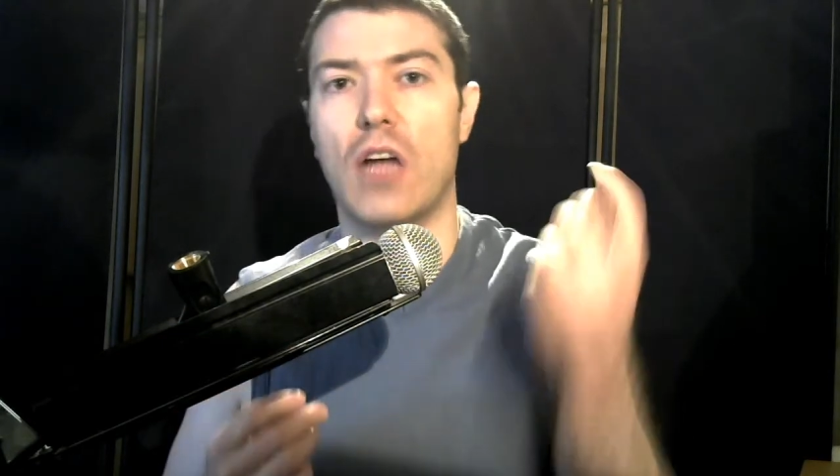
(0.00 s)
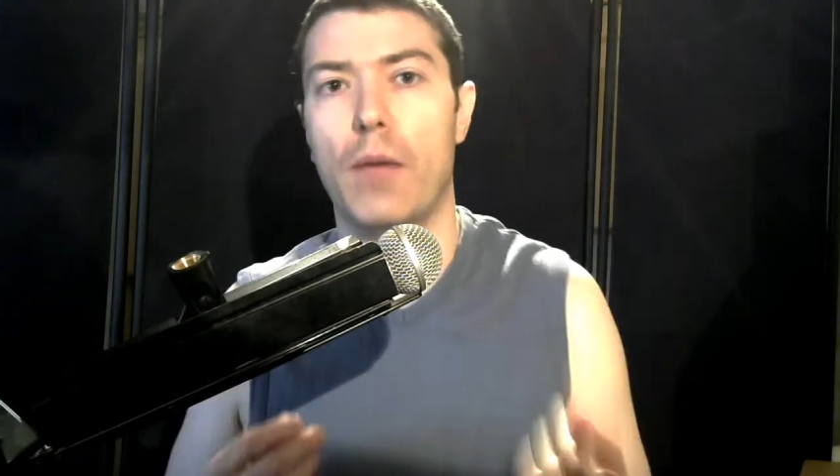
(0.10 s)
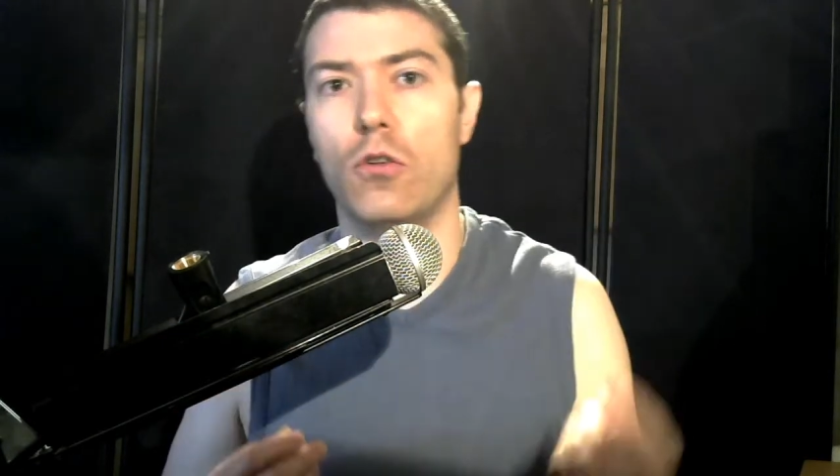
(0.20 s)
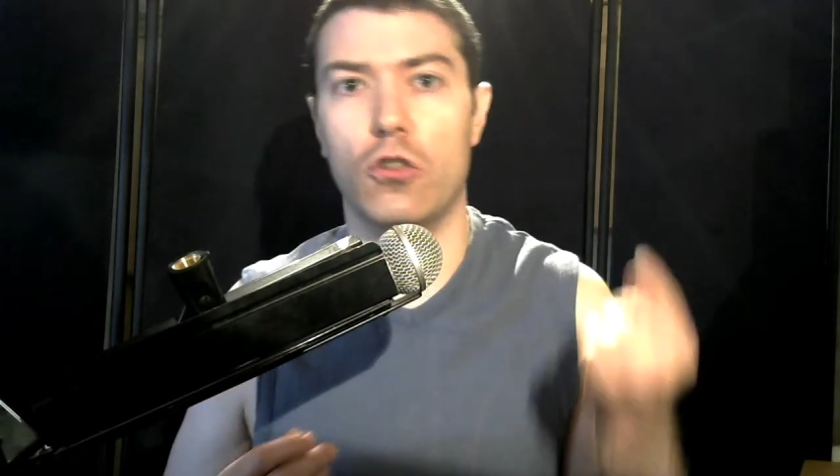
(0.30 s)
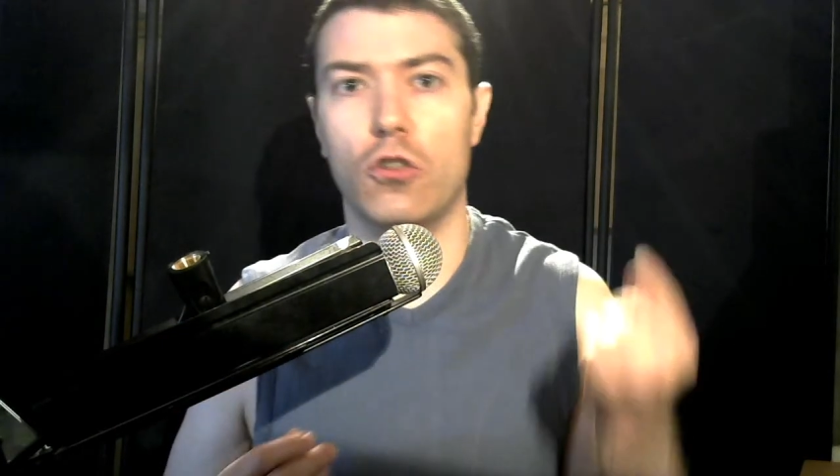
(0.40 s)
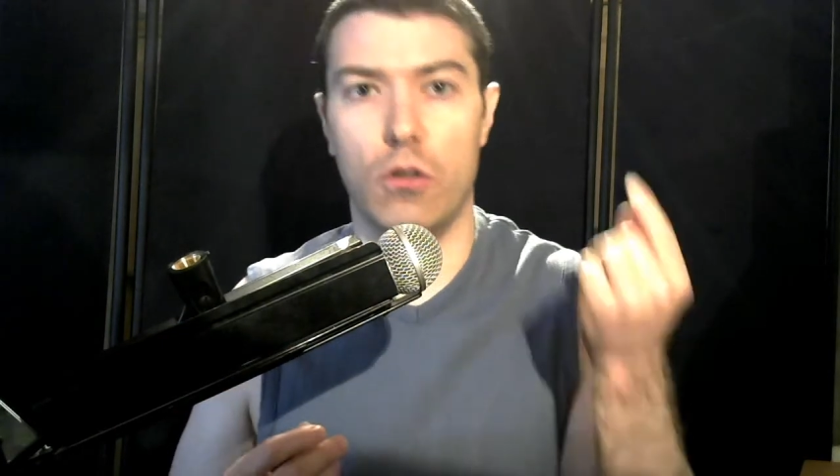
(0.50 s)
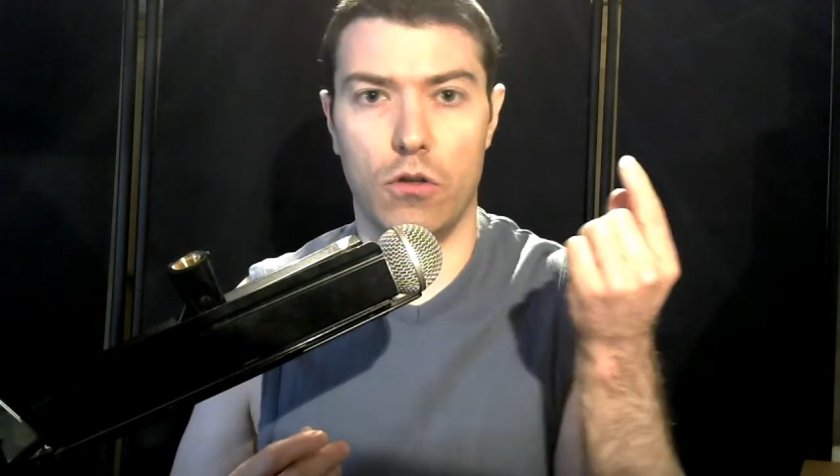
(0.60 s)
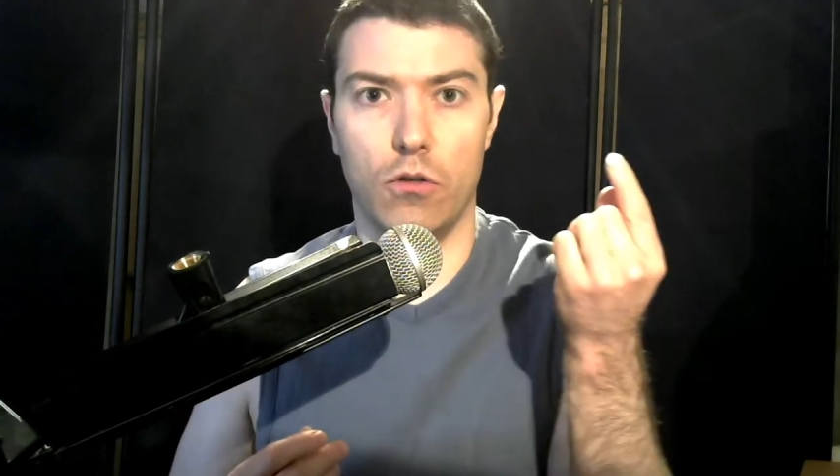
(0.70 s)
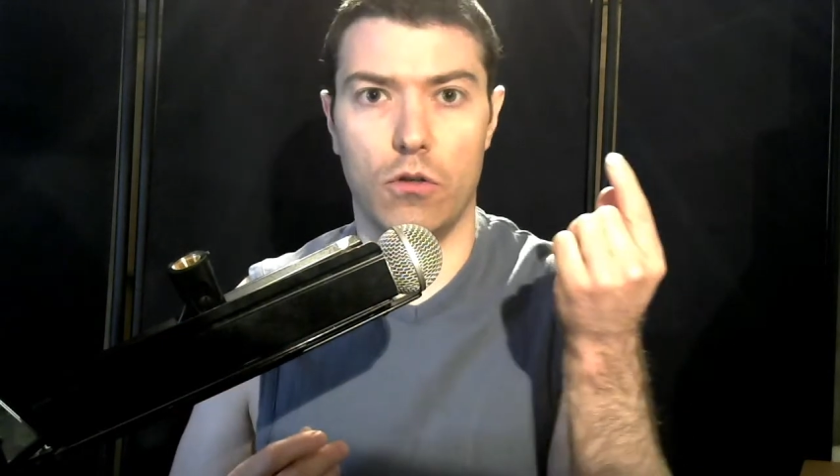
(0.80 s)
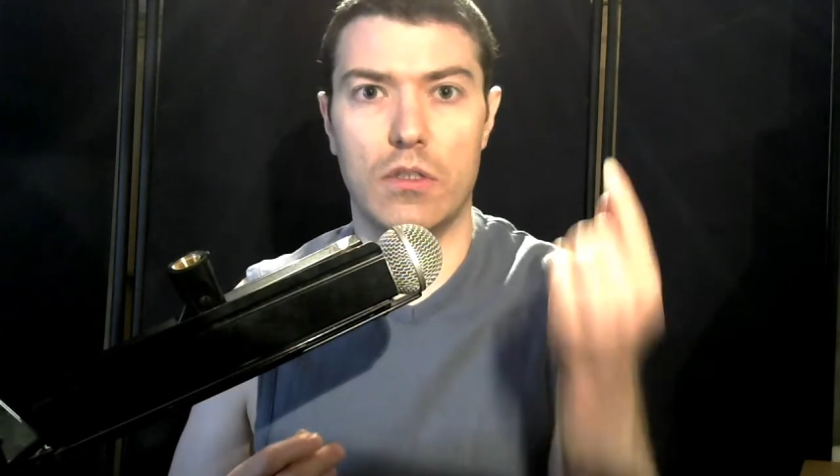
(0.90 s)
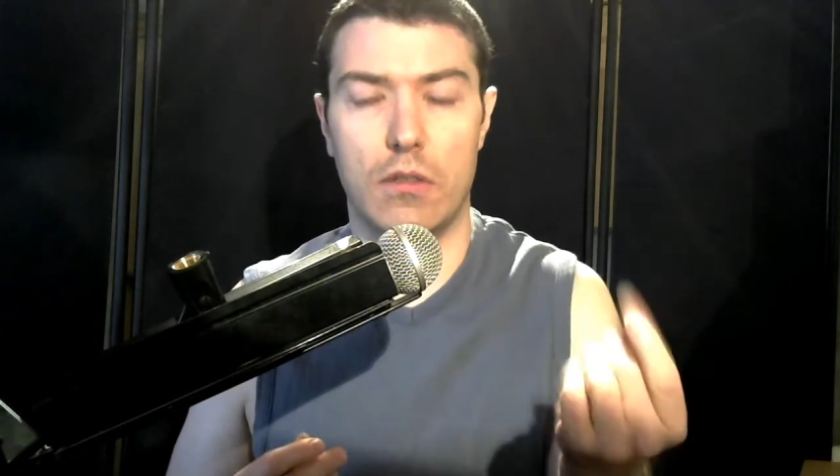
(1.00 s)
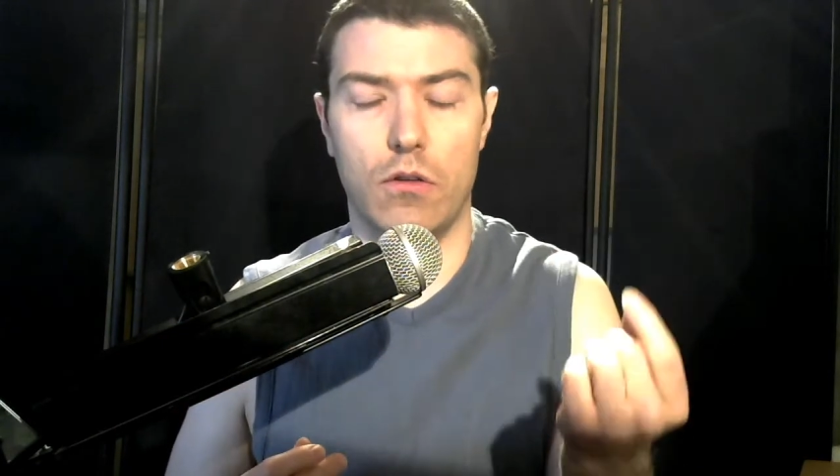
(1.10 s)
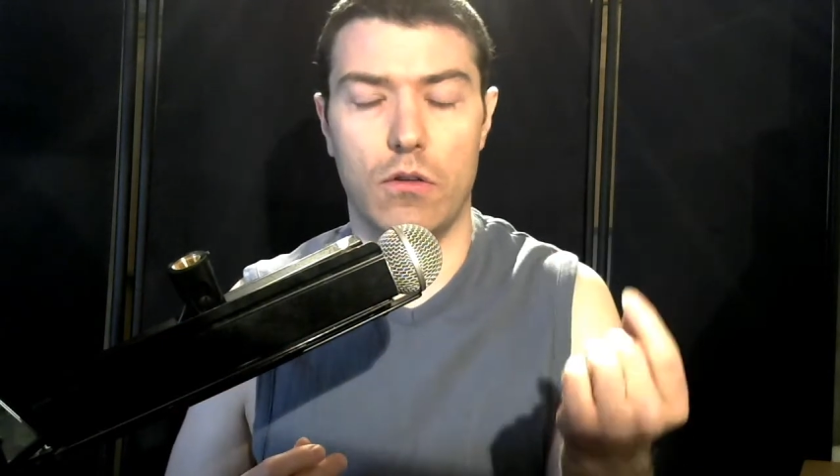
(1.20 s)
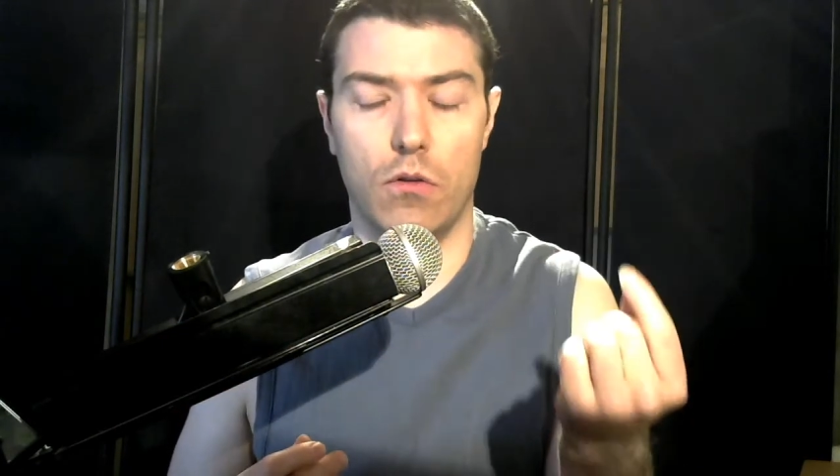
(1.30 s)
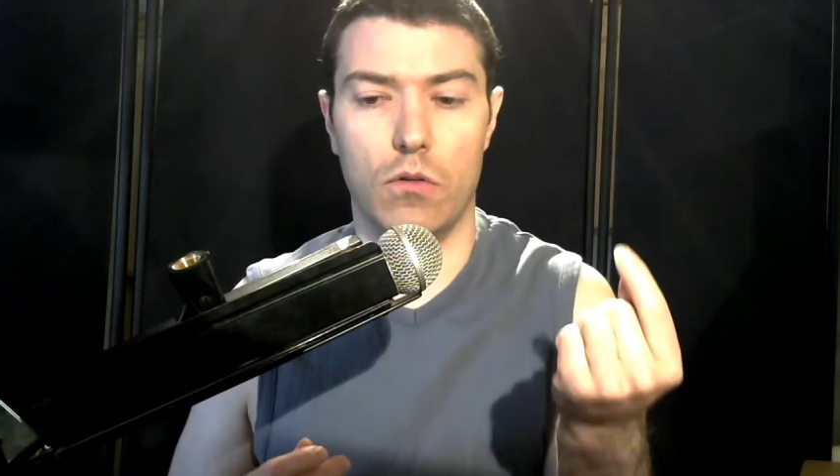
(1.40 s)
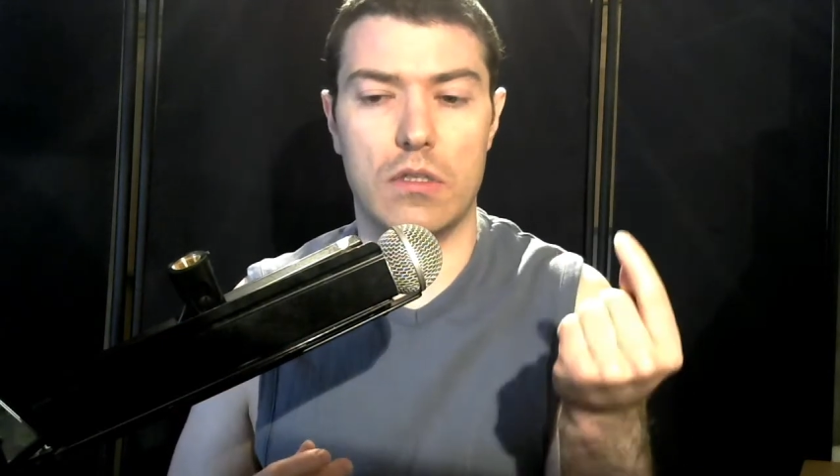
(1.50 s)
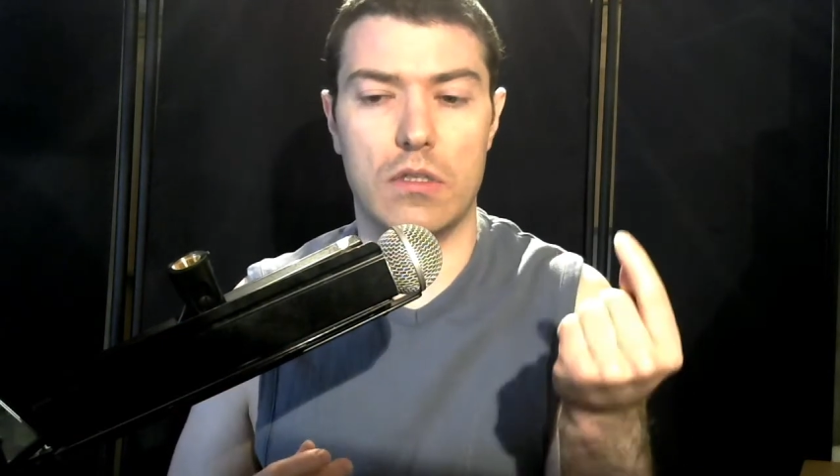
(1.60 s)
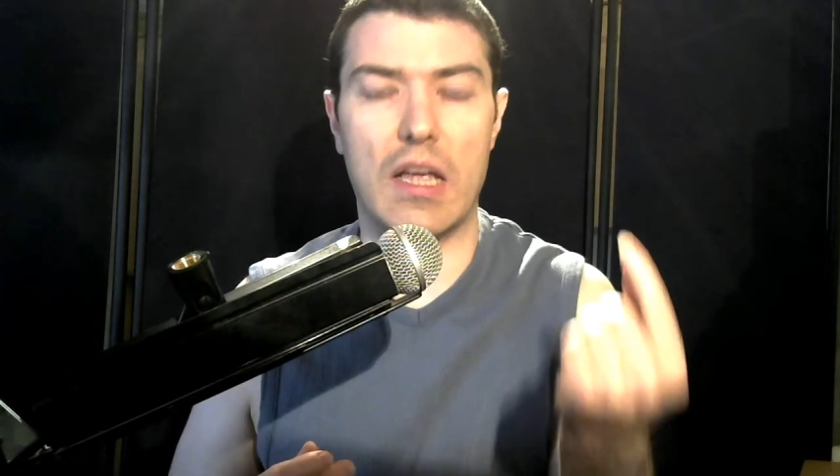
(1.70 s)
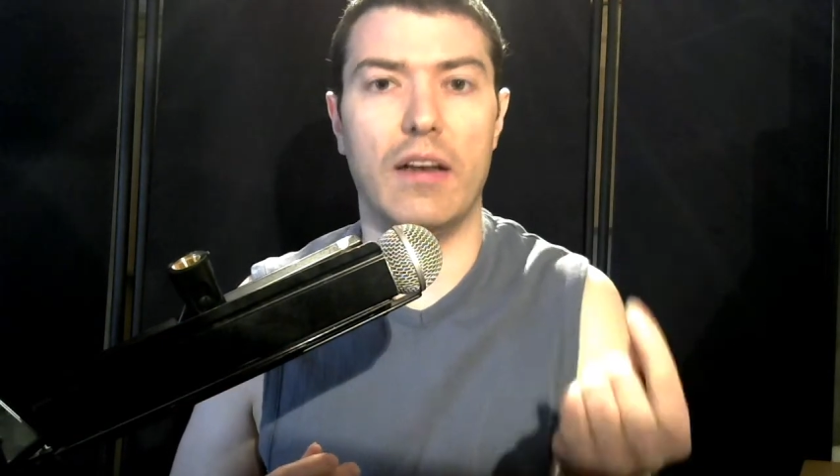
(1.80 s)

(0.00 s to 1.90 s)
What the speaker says: you stand